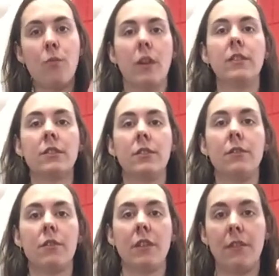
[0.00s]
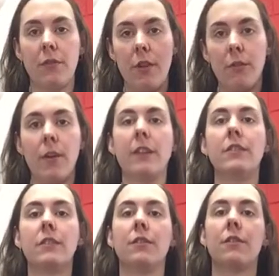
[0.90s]
one, two, three, four, one,
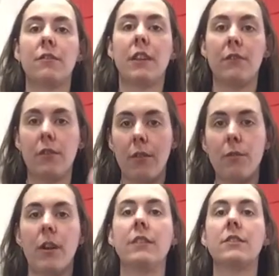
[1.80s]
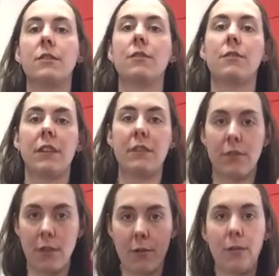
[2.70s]
two, three, four, one, two, three,
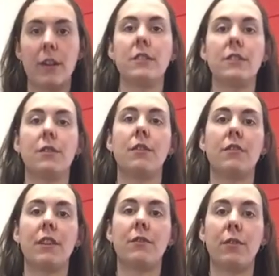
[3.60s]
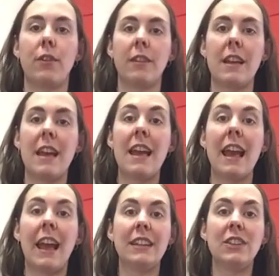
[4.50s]
four, one, two, three, four.
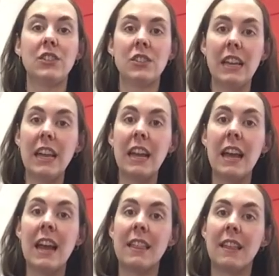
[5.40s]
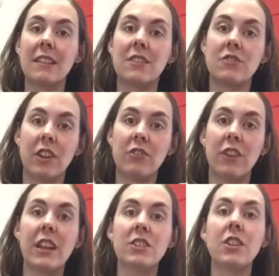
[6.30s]
And you see that the
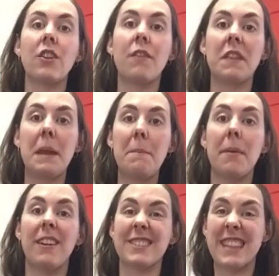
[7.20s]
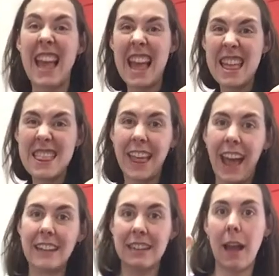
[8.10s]
generation of the impulse
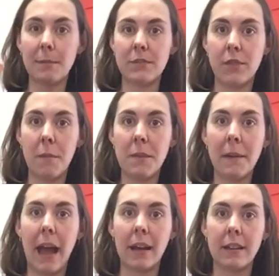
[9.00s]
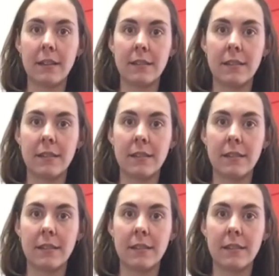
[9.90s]
that comes from the back.